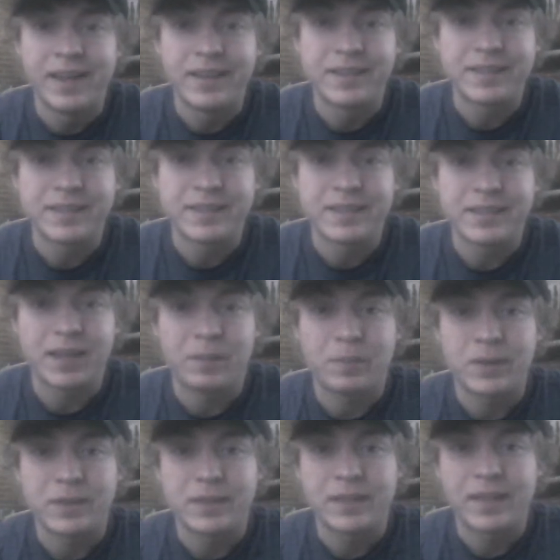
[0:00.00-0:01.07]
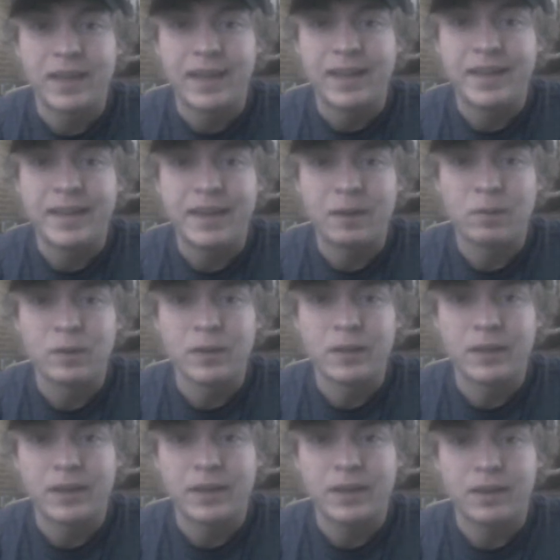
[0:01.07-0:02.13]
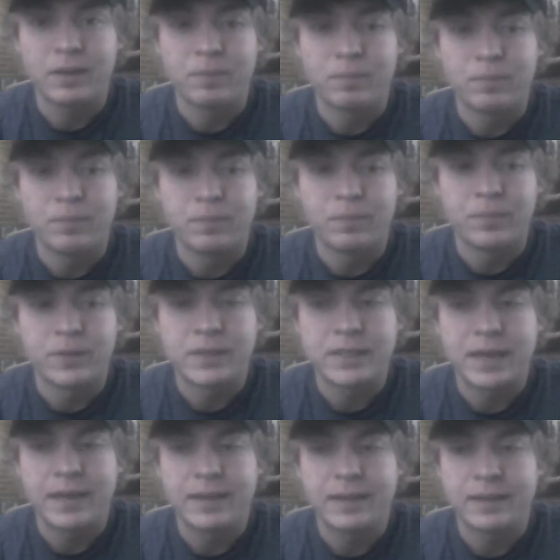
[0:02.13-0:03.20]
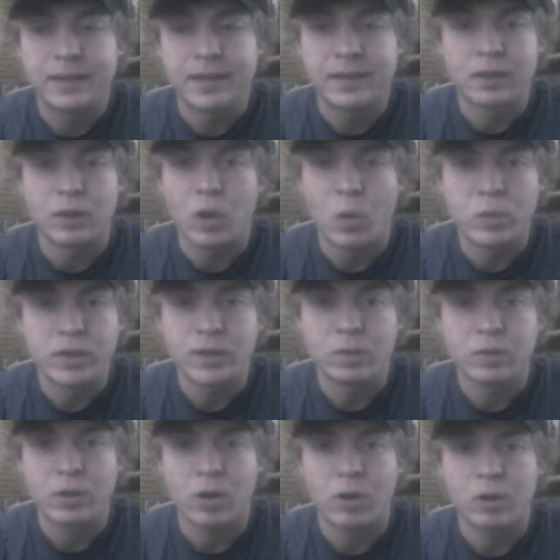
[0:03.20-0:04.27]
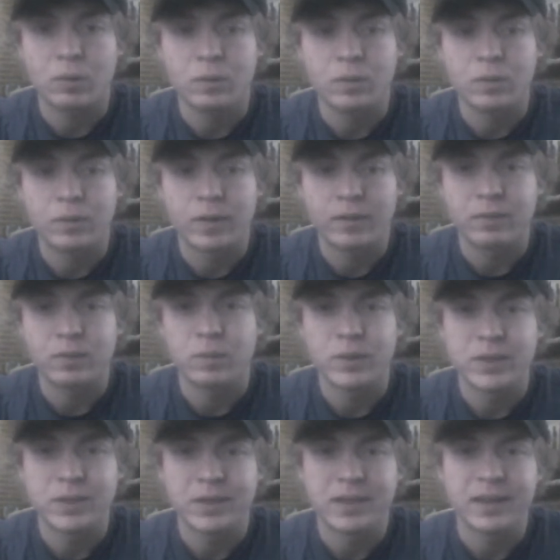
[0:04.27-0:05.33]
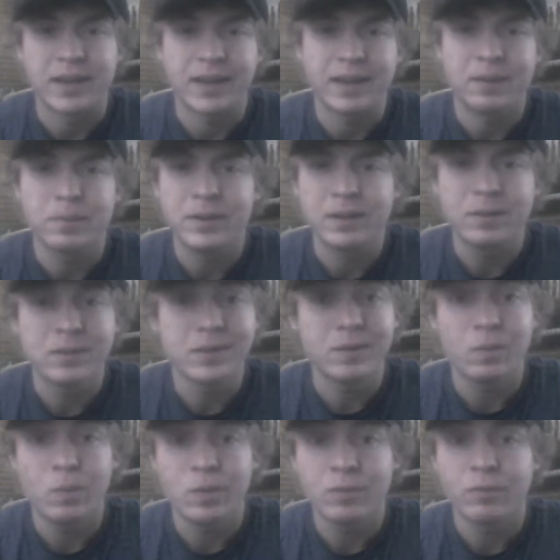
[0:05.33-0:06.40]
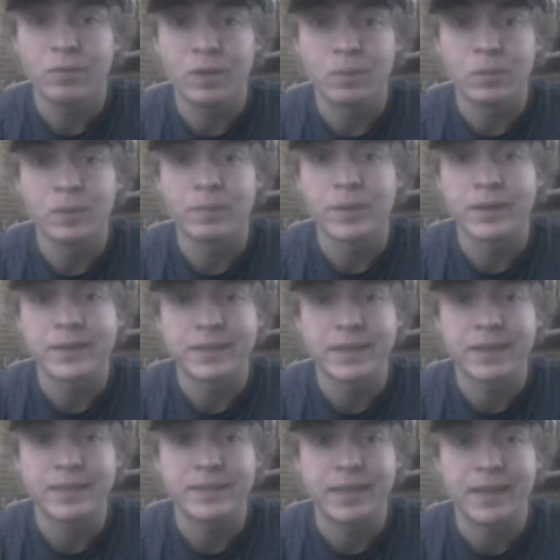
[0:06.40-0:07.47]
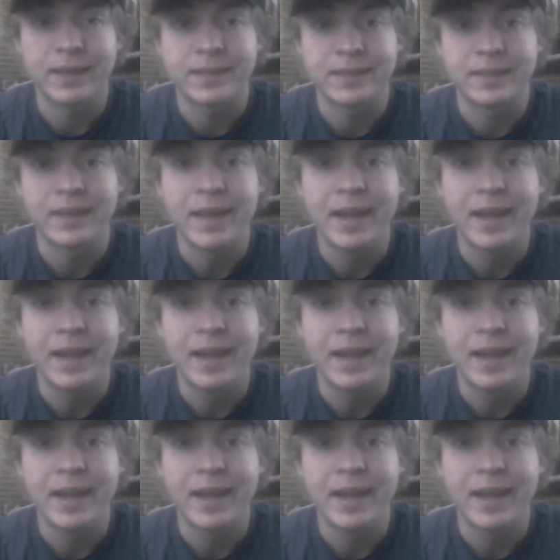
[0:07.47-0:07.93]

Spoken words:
There's not much to. You can't really like say that like the coaching was horrible and whatever, and we should have. I mean, there was a one fumble by Deshaun Jackson,